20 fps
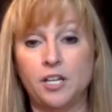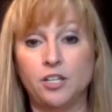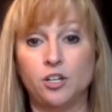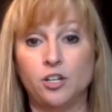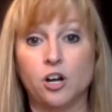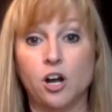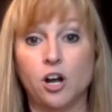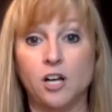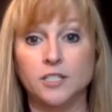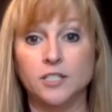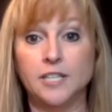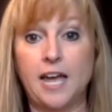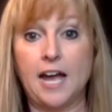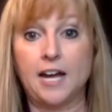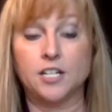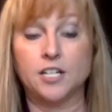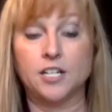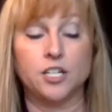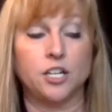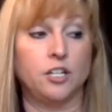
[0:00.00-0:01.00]
to put up your
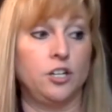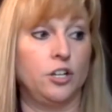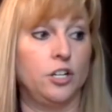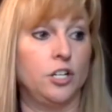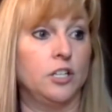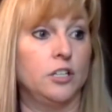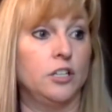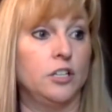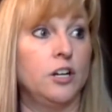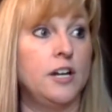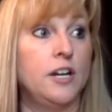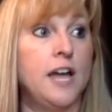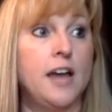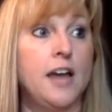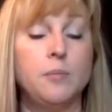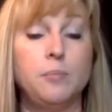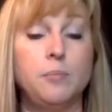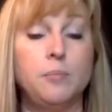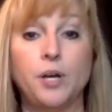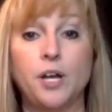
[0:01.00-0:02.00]
video, and you're going to learn how to
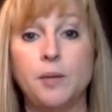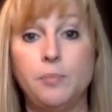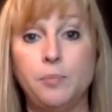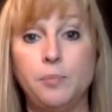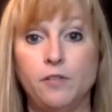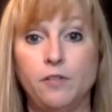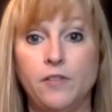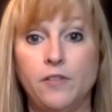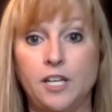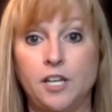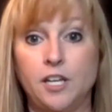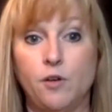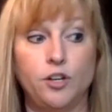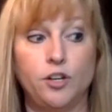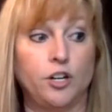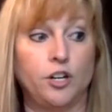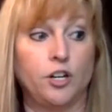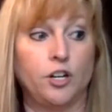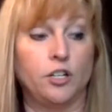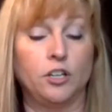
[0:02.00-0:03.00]
brand the page so that
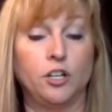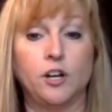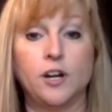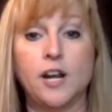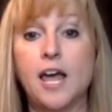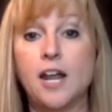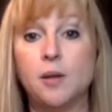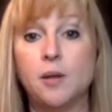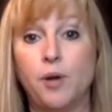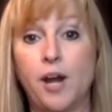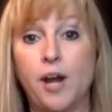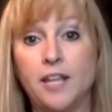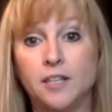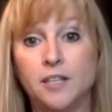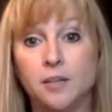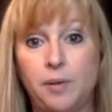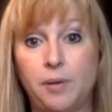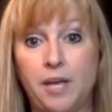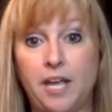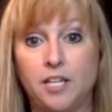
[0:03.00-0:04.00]
it's beautifully branded for
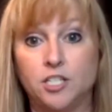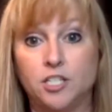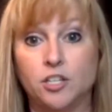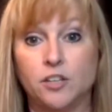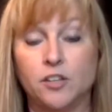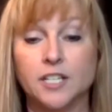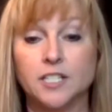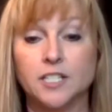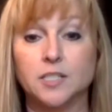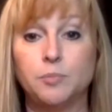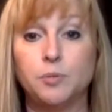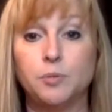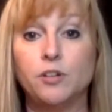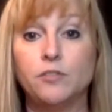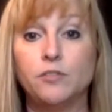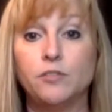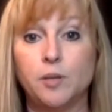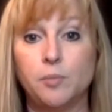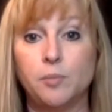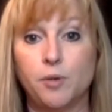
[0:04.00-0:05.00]
you.
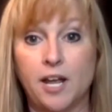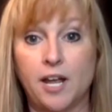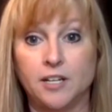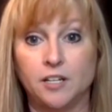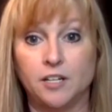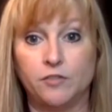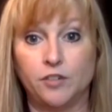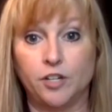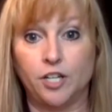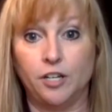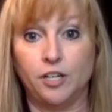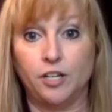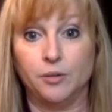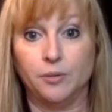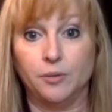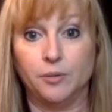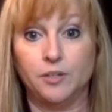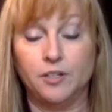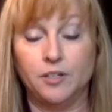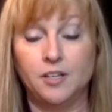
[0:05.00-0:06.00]
But what it should be
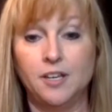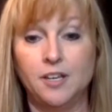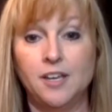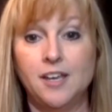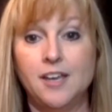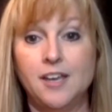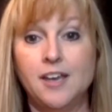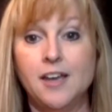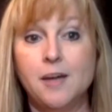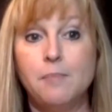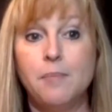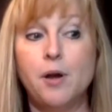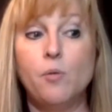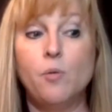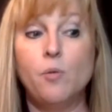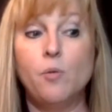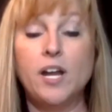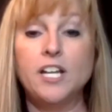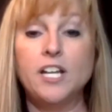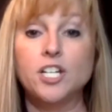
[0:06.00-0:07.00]
saying is,
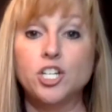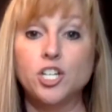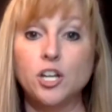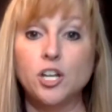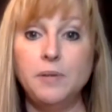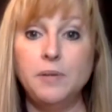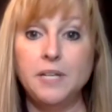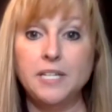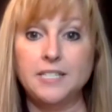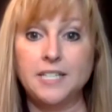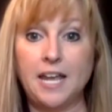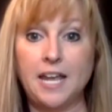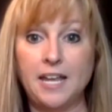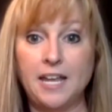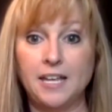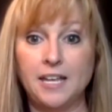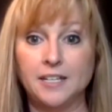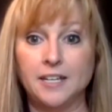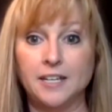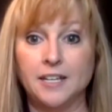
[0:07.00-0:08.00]
sign up
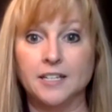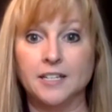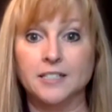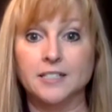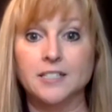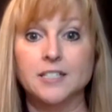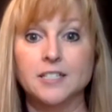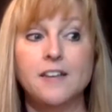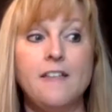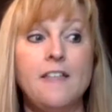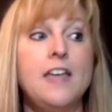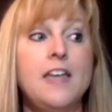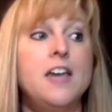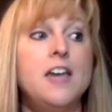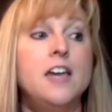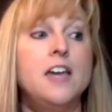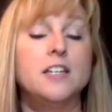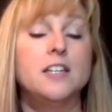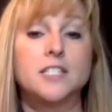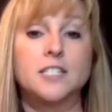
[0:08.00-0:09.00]
for this free
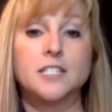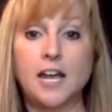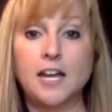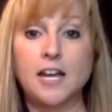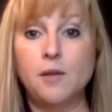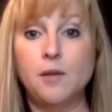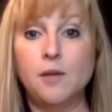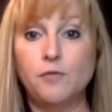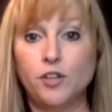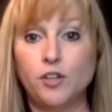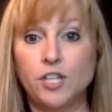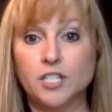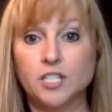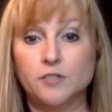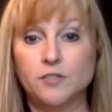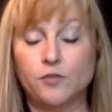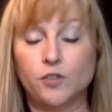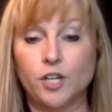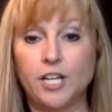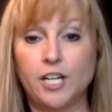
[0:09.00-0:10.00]
video that shows you
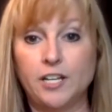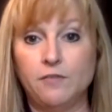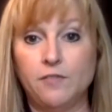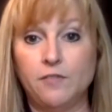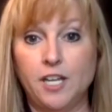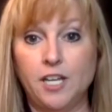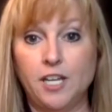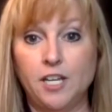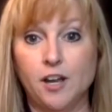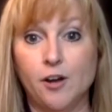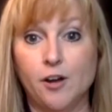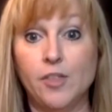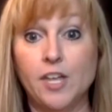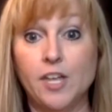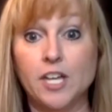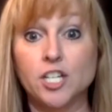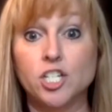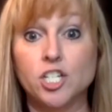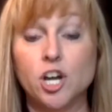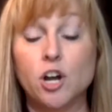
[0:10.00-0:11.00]
how to
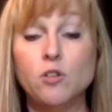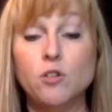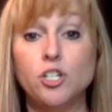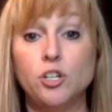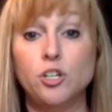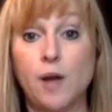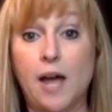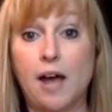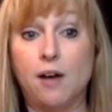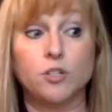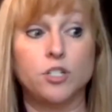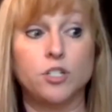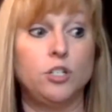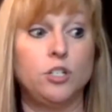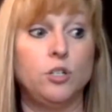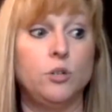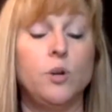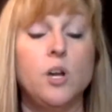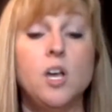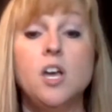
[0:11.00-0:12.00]
increase your
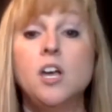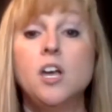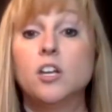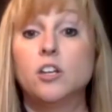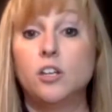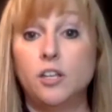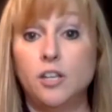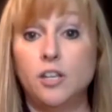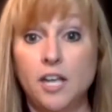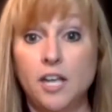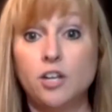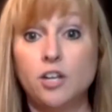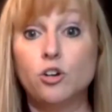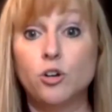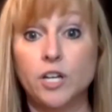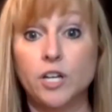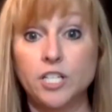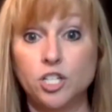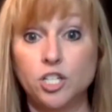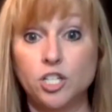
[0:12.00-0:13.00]
list,
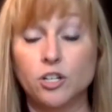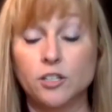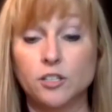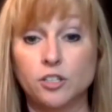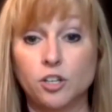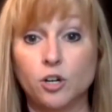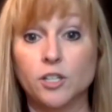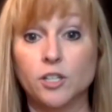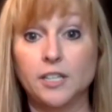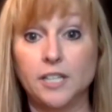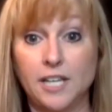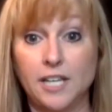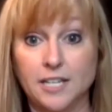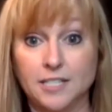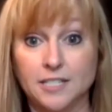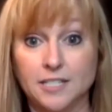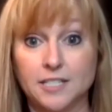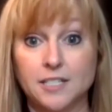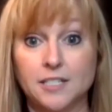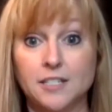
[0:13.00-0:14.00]
grow your
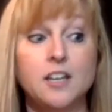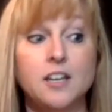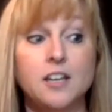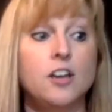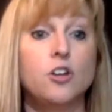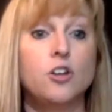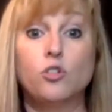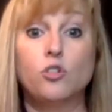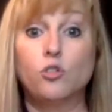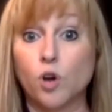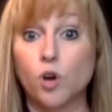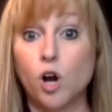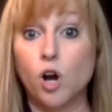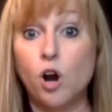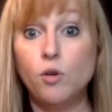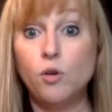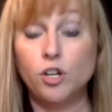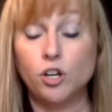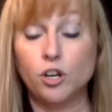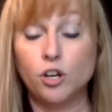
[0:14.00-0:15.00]
client list,
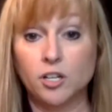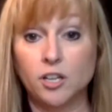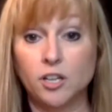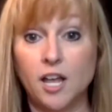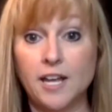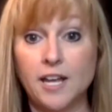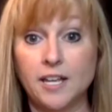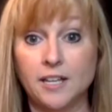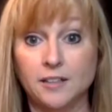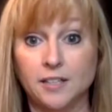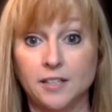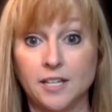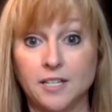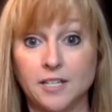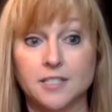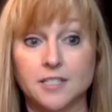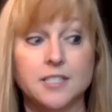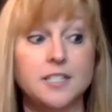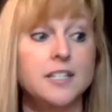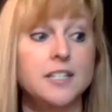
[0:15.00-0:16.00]
sell your product.
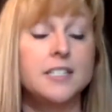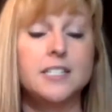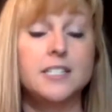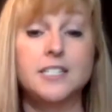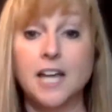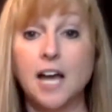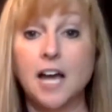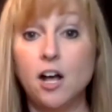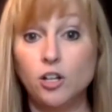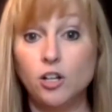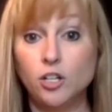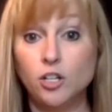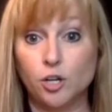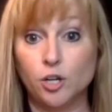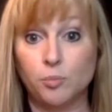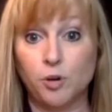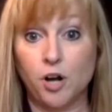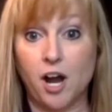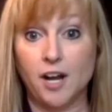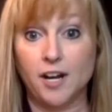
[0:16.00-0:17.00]
So the
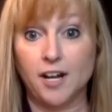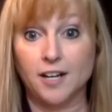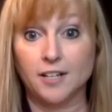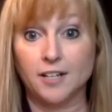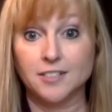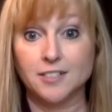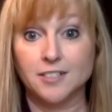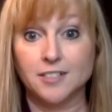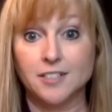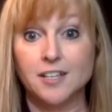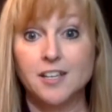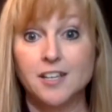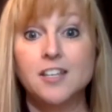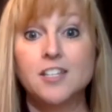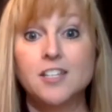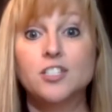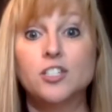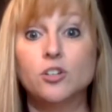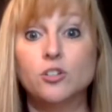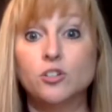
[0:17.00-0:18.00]
difference is that you're
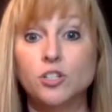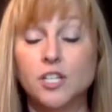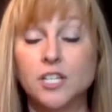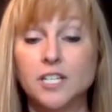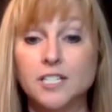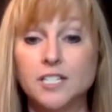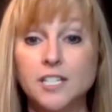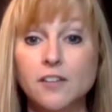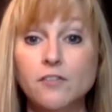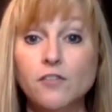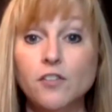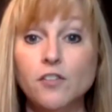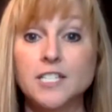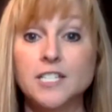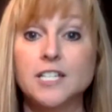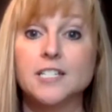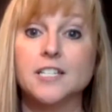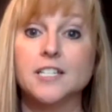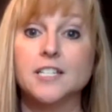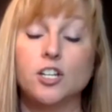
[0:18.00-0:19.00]
giving the benefits,
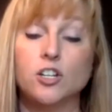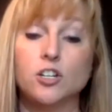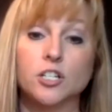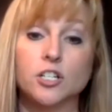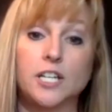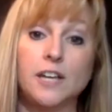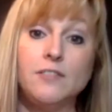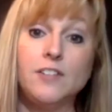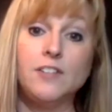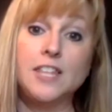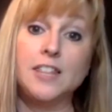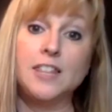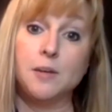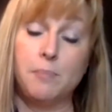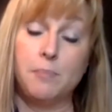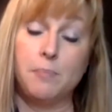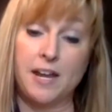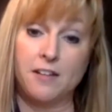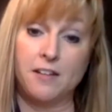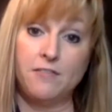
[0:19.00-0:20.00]
you're listing the
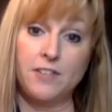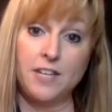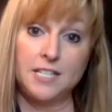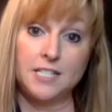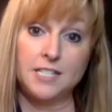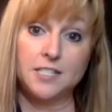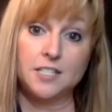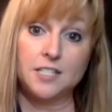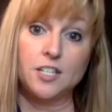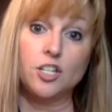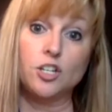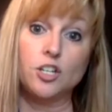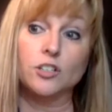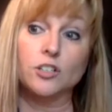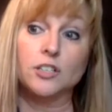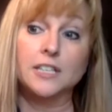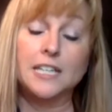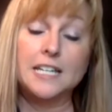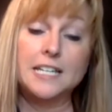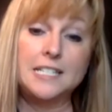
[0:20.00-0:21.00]
benefits, you're talking
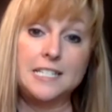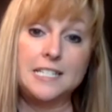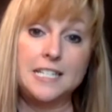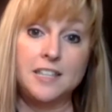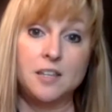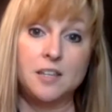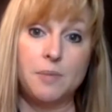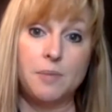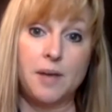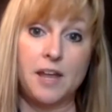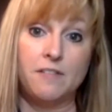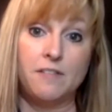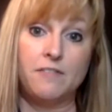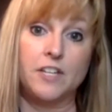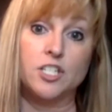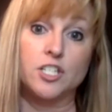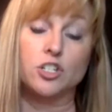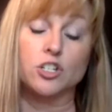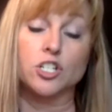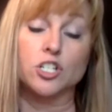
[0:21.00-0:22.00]
about the
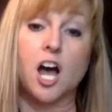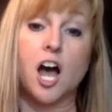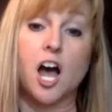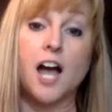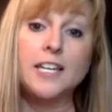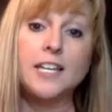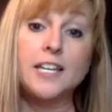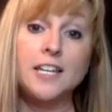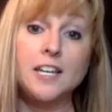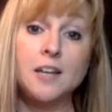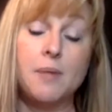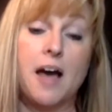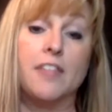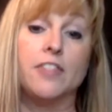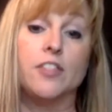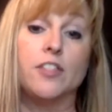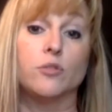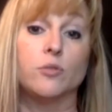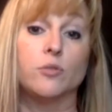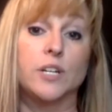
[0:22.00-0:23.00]
results,
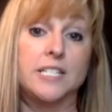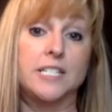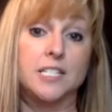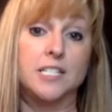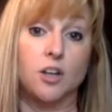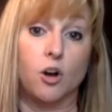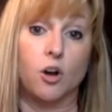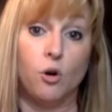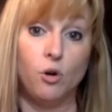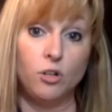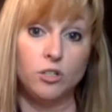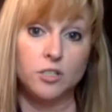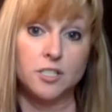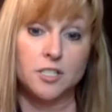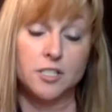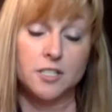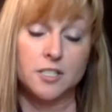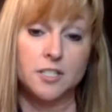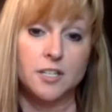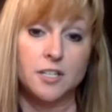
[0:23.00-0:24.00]
not the
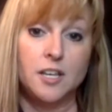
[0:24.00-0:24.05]
what.